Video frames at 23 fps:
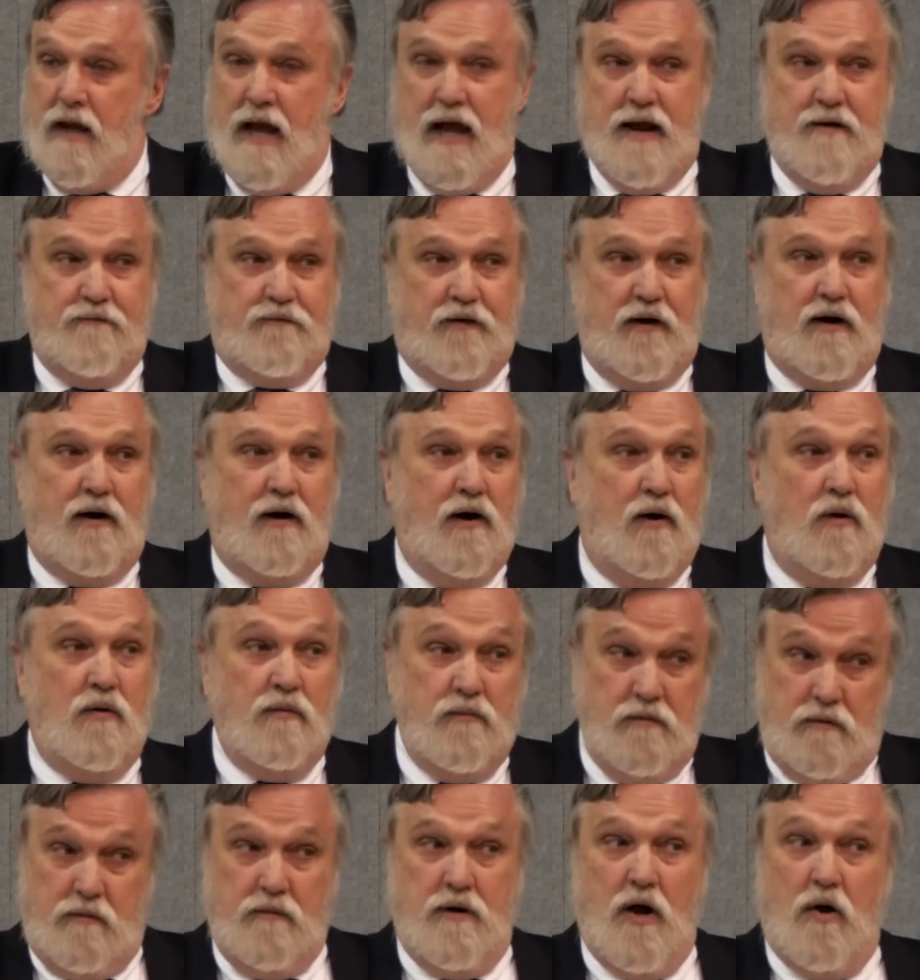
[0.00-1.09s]
And
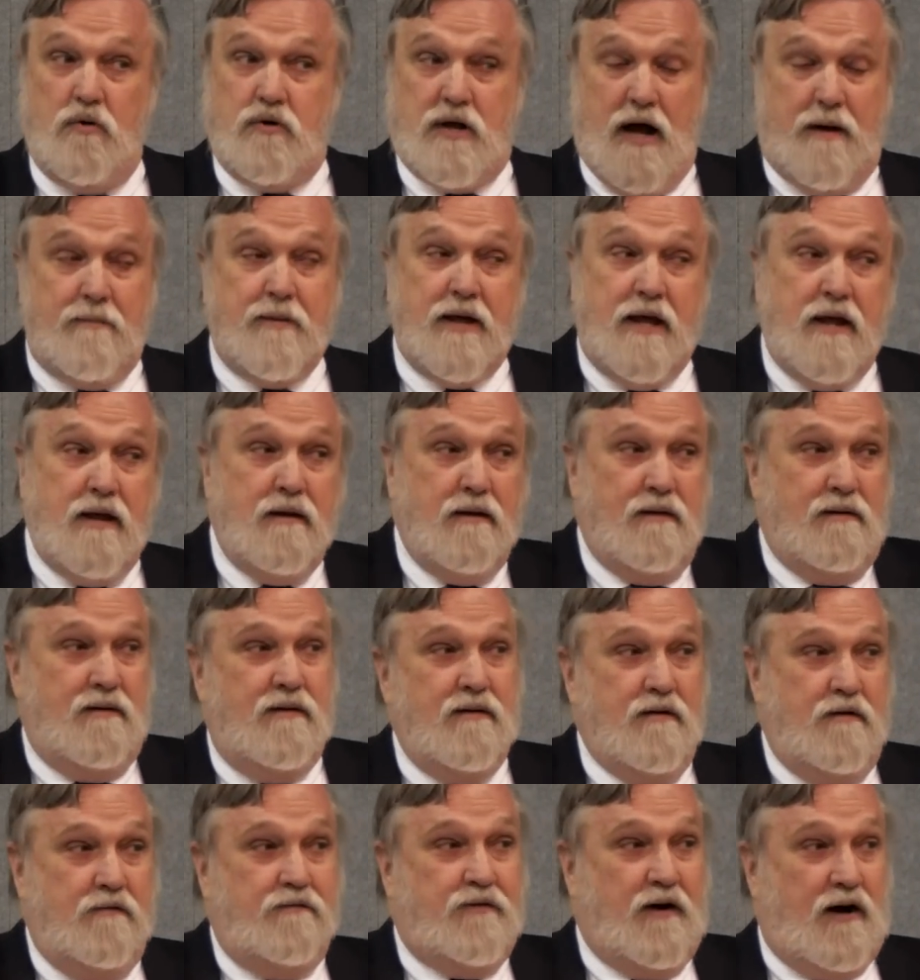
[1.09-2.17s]
Pharaoh, no dummy,
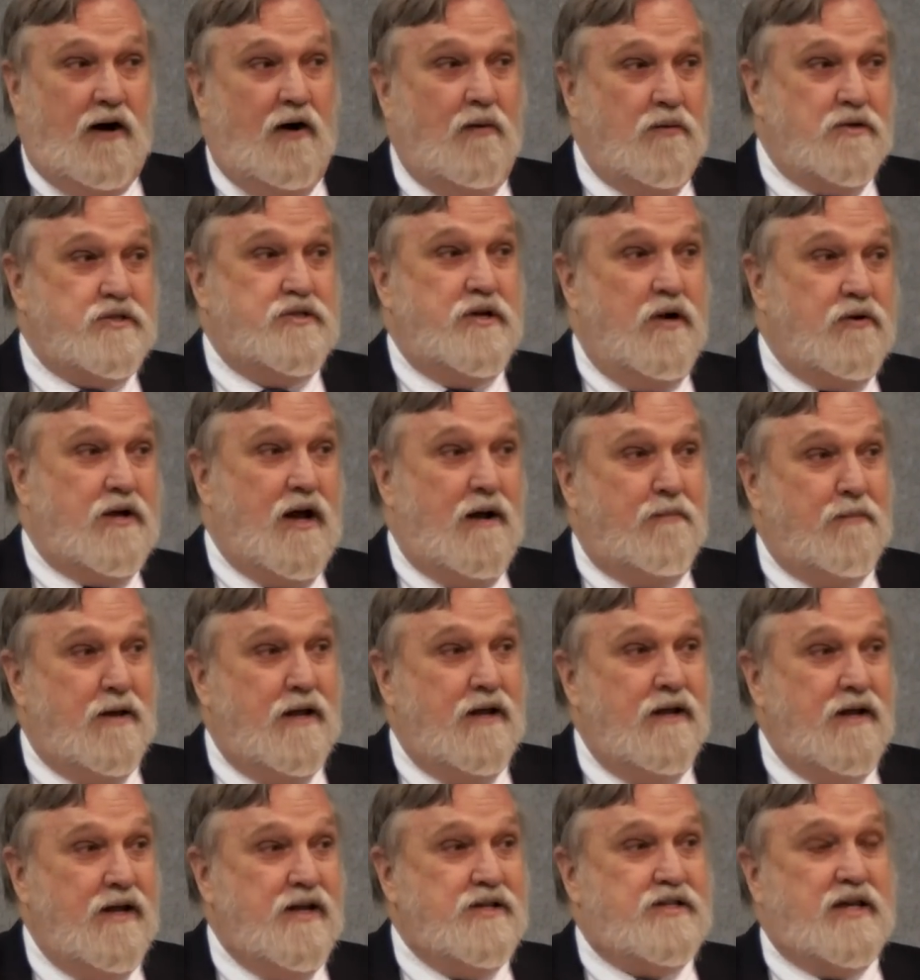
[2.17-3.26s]
Pharaoh was no
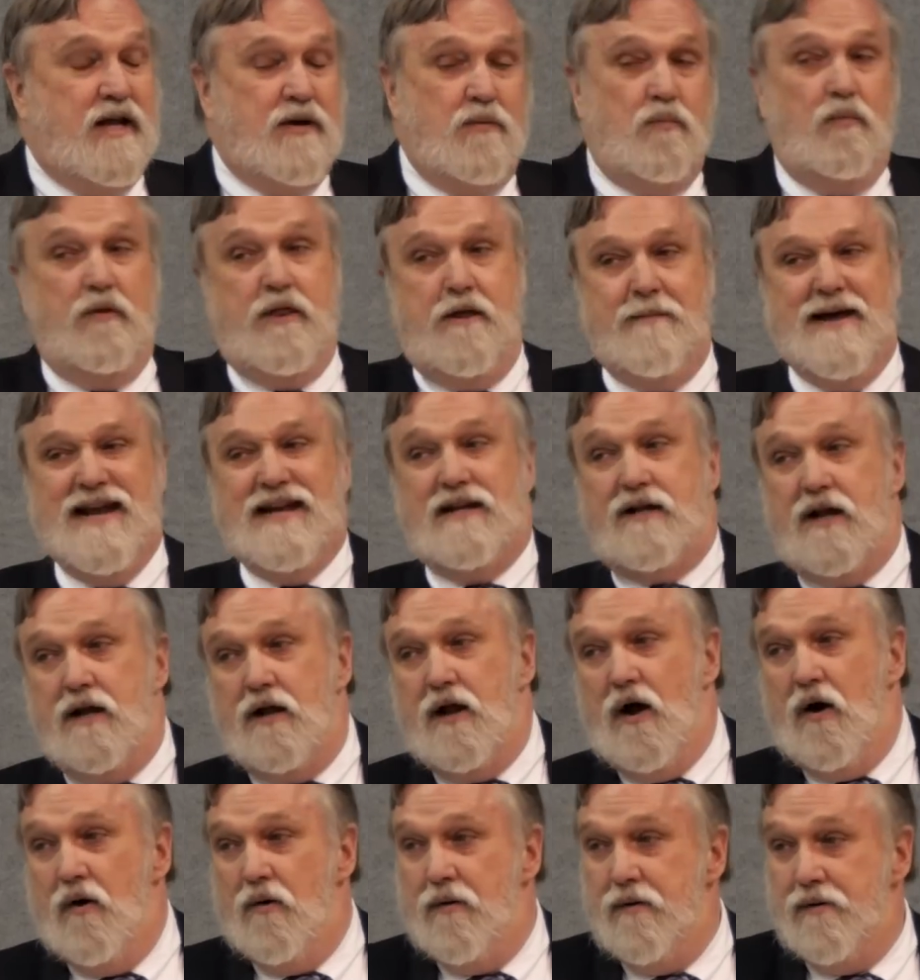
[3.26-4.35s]
dummy. He said, well, the men can
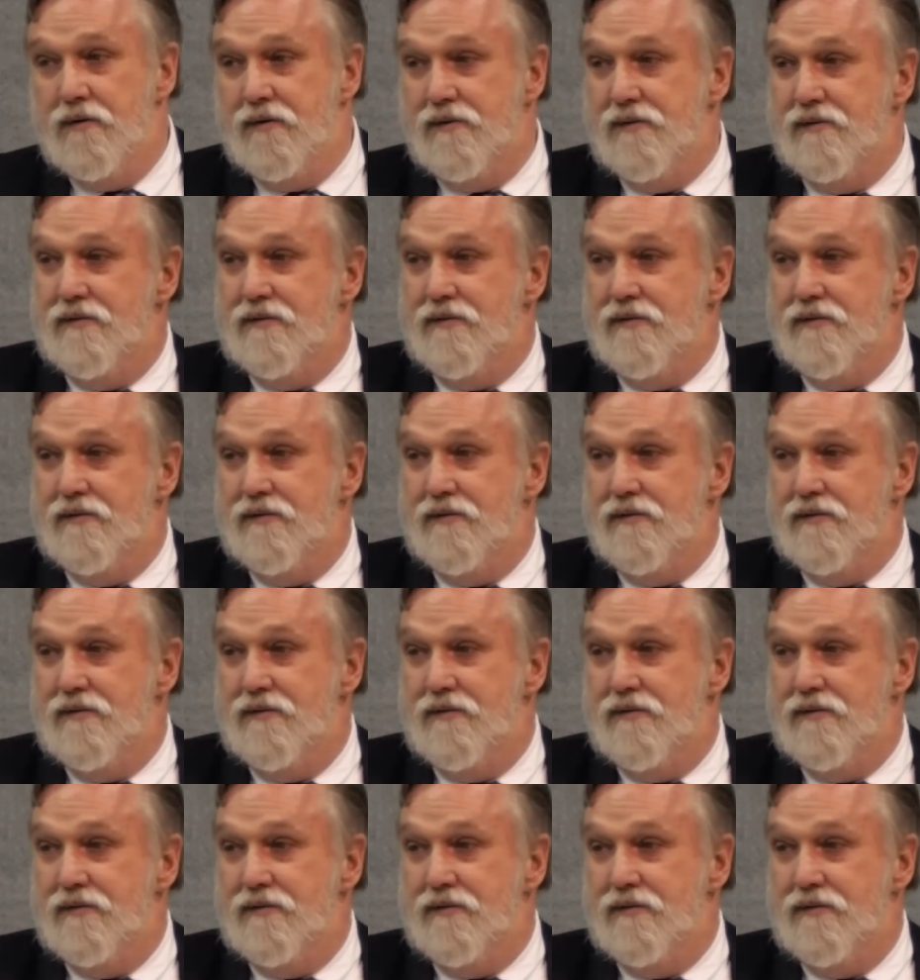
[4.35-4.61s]
go.